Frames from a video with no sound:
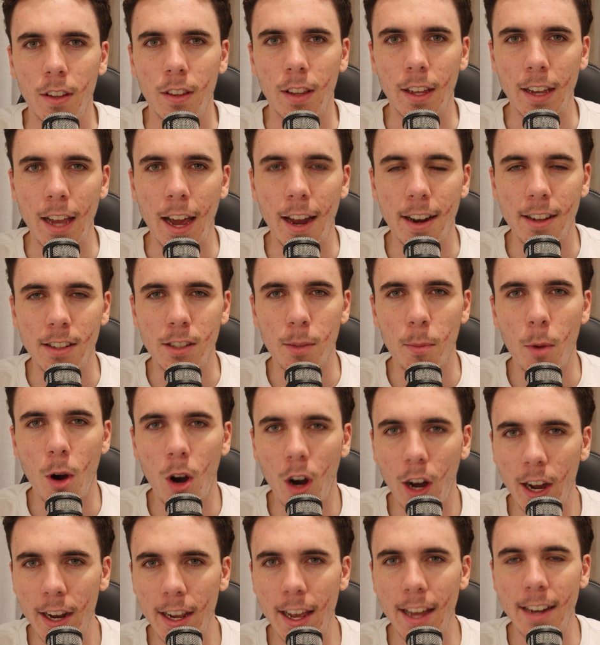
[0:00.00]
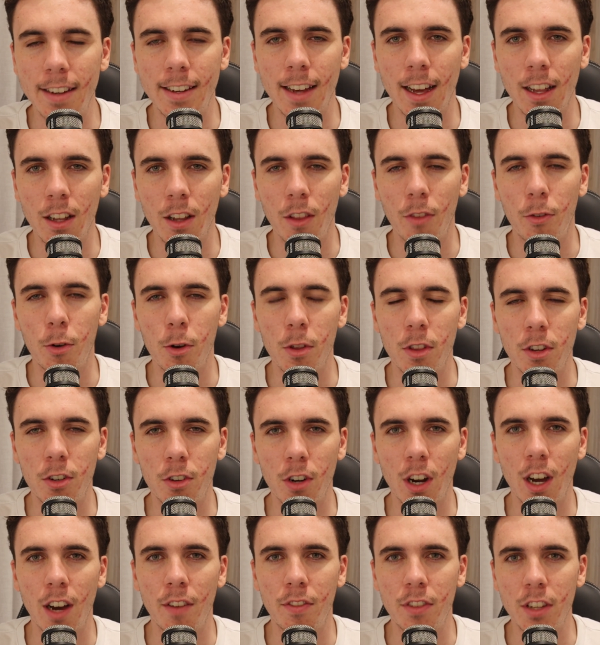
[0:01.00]
They added some high-end talent through the
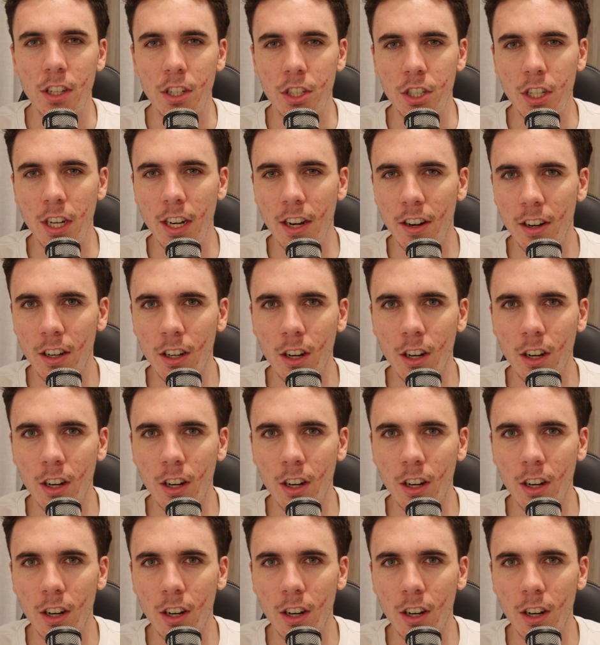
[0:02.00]
draft this year,